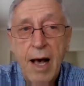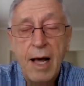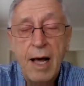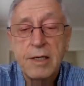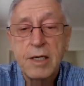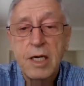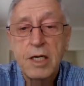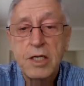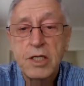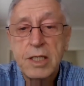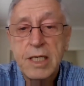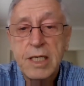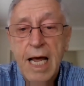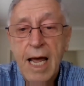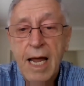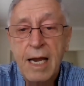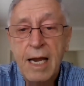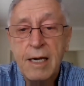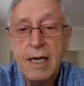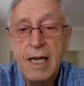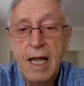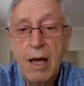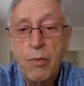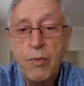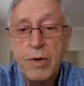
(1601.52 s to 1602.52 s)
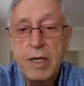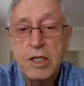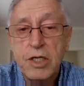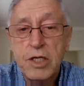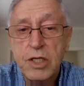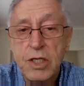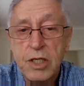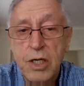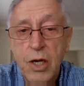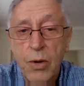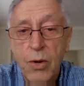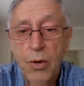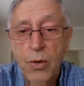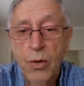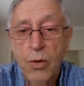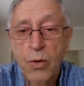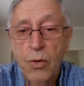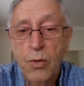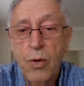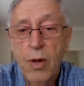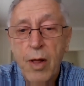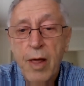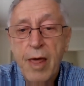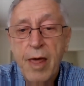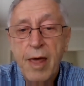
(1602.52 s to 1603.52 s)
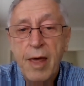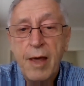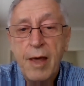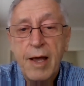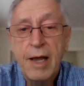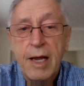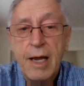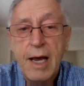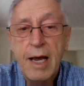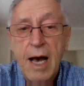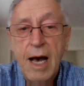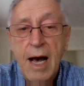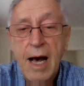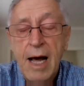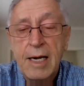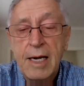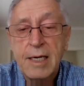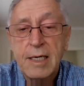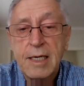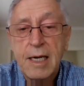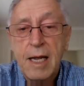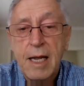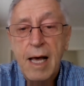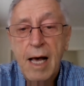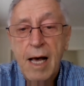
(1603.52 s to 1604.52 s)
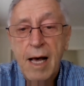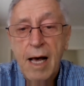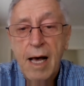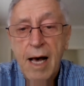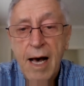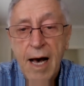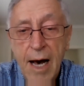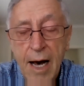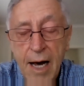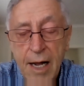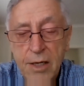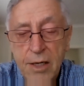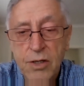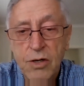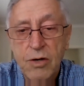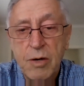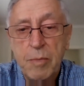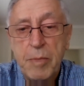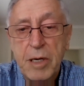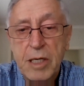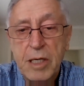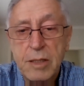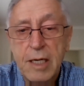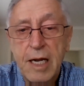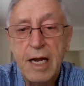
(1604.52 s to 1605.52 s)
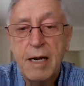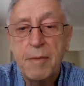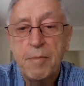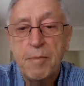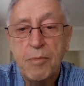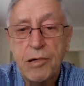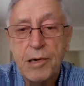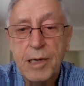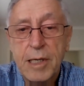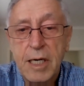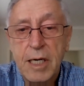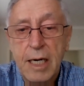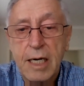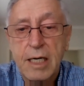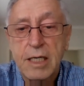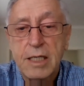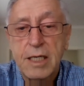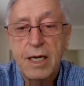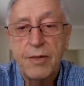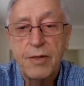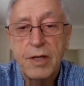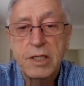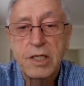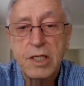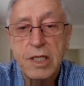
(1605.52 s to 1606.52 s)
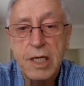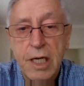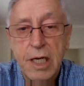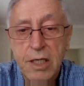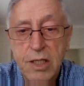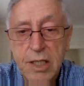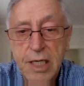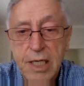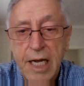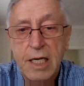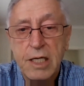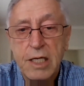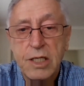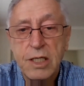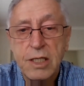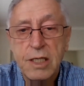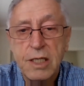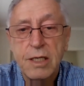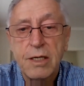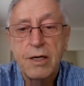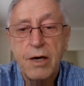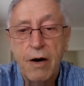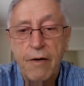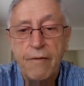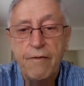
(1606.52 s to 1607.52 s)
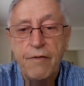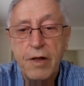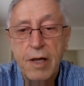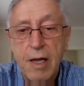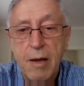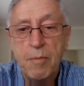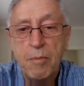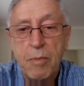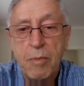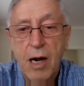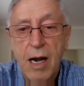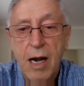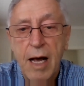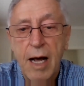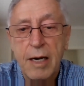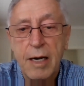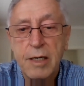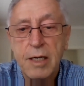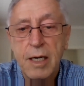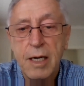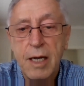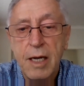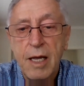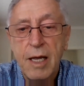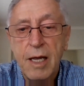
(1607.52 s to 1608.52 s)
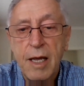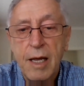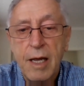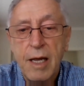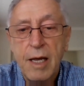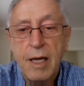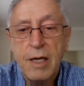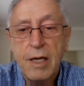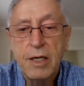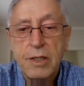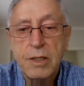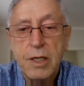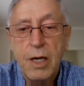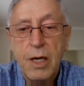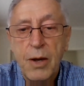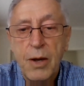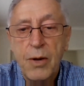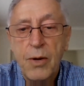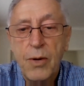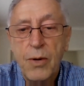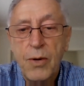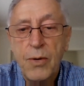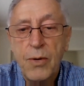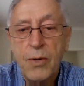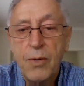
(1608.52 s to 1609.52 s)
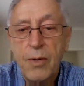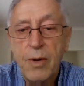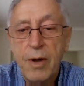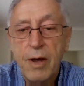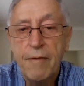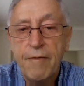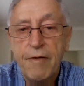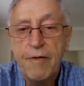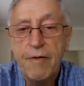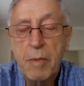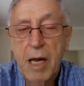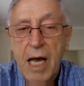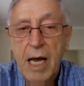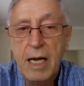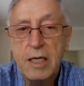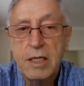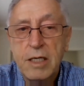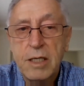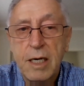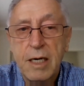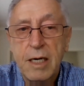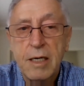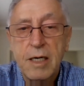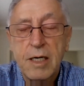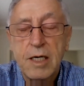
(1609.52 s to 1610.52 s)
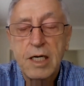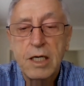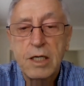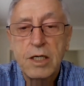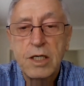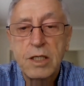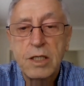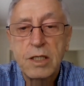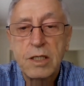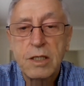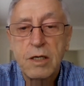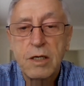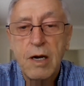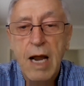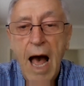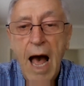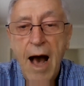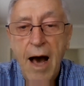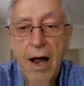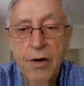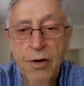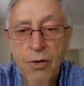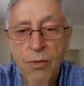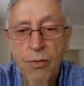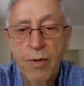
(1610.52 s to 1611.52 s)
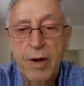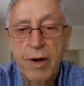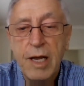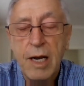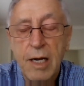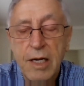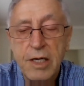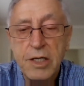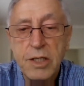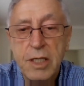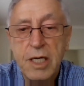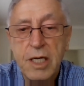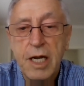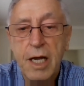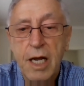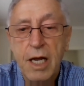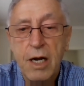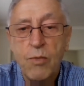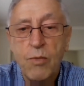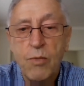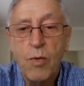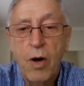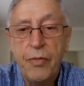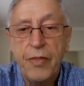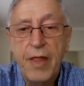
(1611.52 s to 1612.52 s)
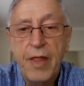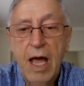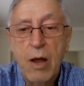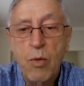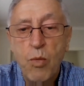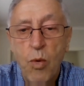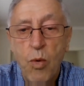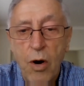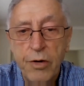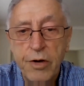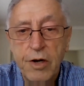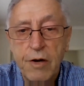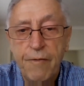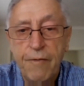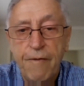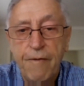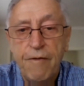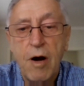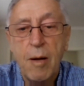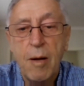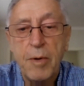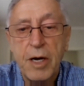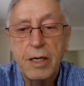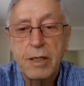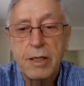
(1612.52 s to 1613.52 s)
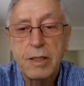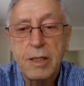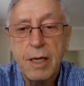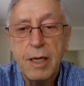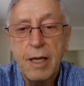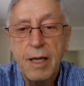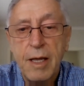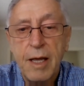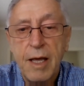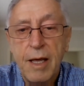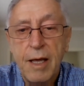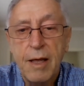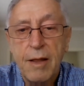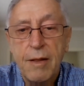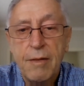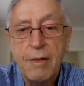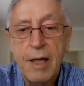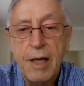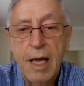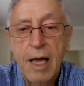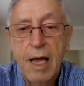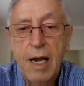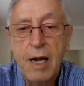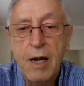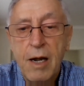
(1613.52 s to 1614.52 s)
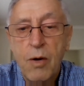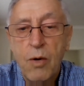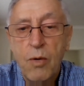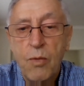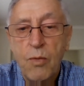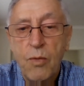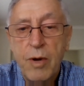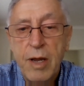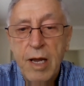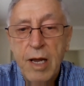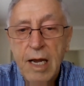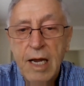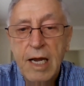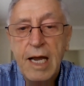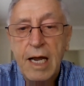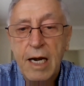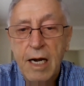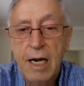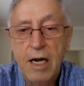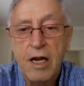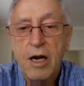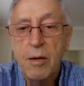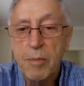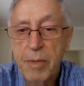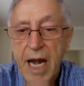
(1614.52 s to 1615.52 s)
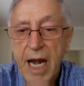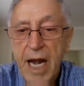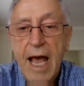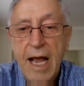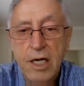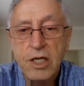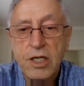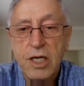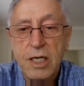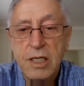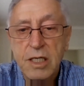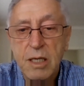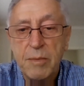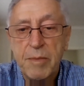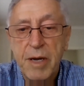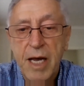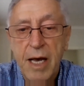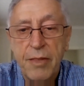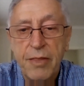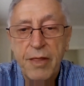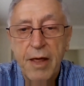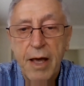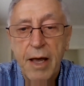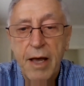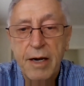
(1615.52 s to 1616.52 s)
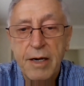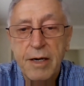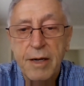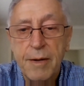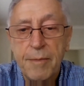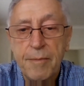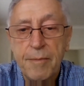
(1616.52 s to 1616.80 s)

understand that we still can't 100% predict the success of the implant. So if a patient is unrealistic in what they want from it, then we get a little bit anxious about that.